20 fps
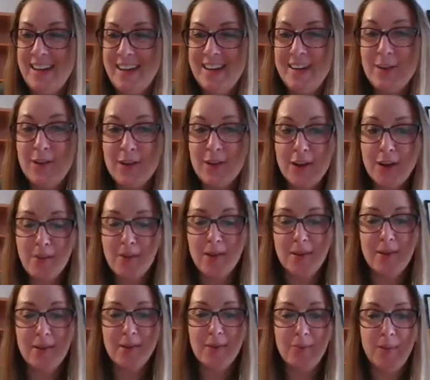don't get all my
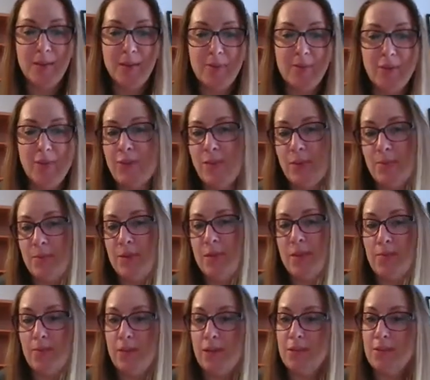recipes for free, but
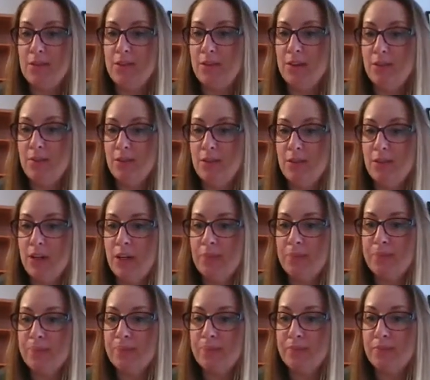that one you do get for free.
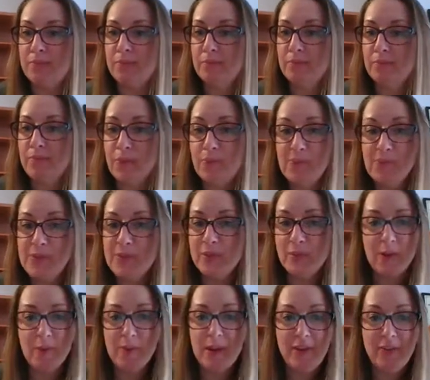It's
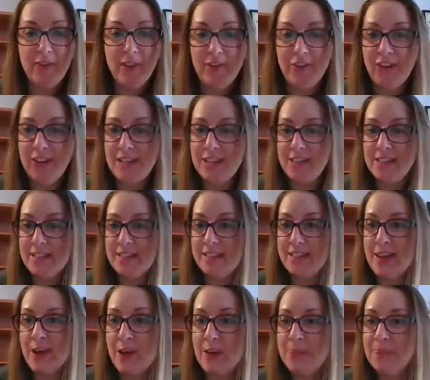one of my favorites.
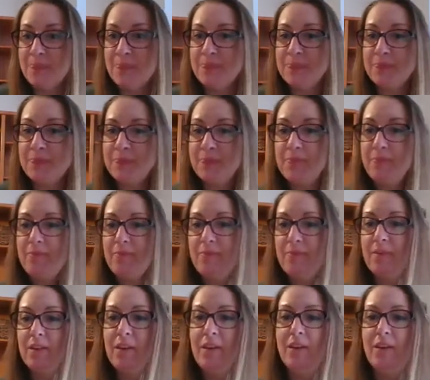So
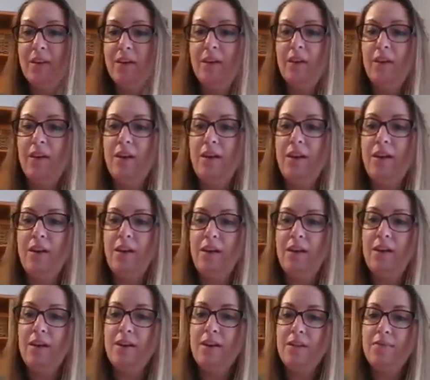
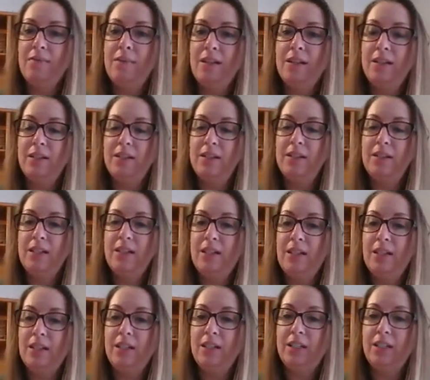let's
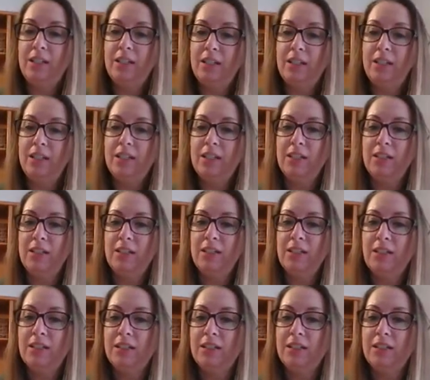see here.